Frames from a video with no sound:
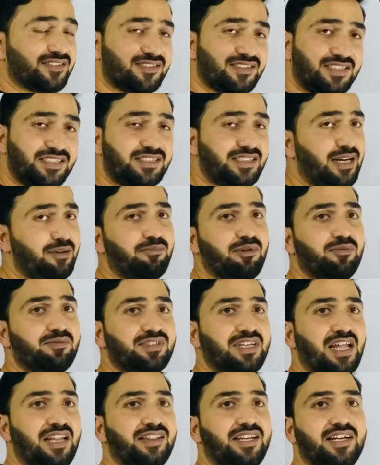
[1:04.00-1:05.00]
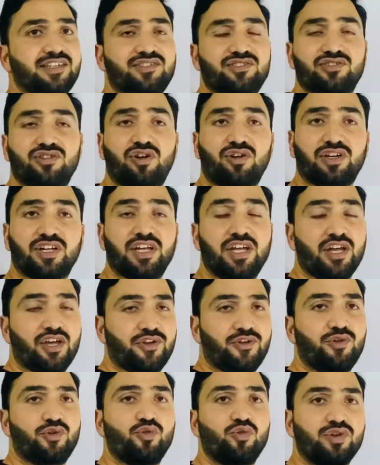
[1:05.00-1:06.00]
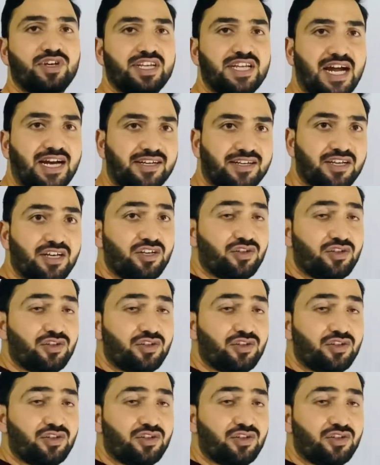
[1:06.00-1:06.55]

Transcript: C type of cell, that's not known yet.